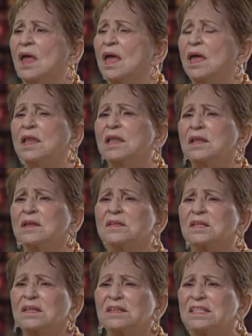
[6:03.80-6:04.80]
He didn't
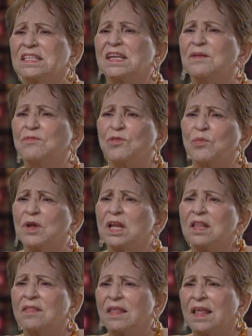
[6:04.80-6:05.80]
give you
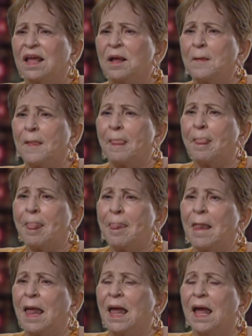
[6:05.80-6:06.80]
anything,
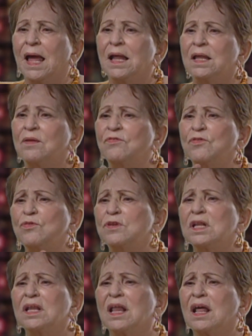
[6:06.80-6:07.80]
and if you
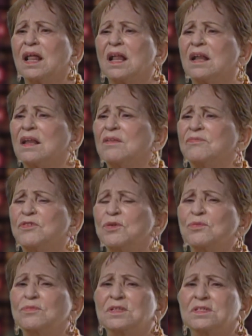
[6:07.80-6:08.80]
did, uh, if
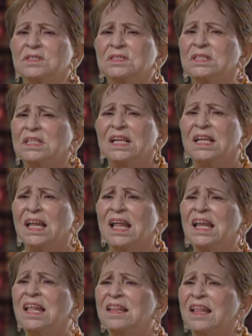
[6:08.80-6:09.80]
you did
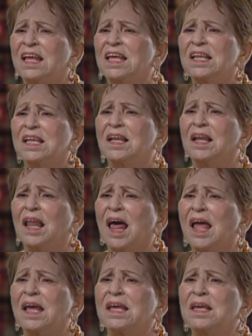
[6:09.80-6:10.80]
anything he didn't
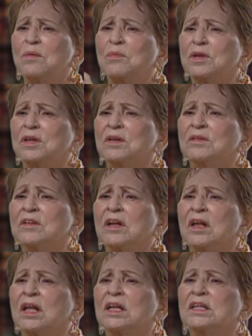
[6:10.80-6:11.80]
like, he would
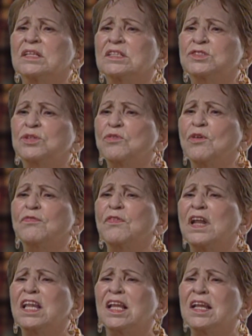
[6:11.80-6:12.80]
do a
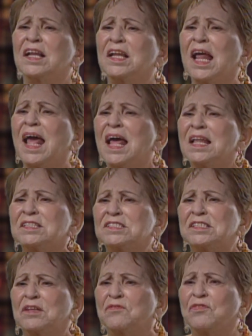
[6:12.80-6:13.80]
funny little
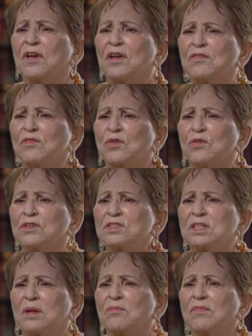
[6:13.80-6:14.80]
dance in front of you or
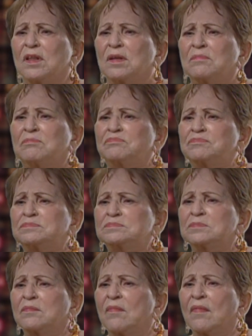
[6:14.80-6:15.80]
something.
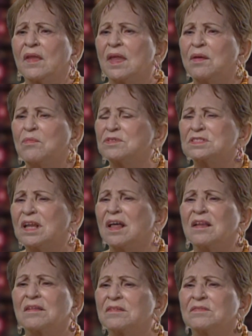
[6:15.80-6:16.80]
He was
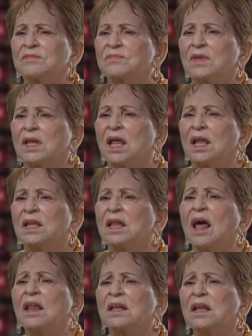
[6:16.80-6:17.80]
not
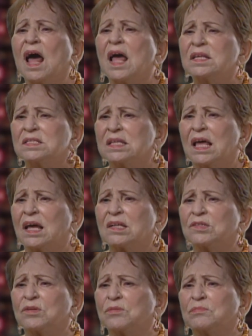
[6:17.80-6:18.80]
not a nice
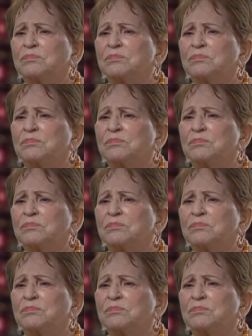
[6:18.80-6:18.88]
actor.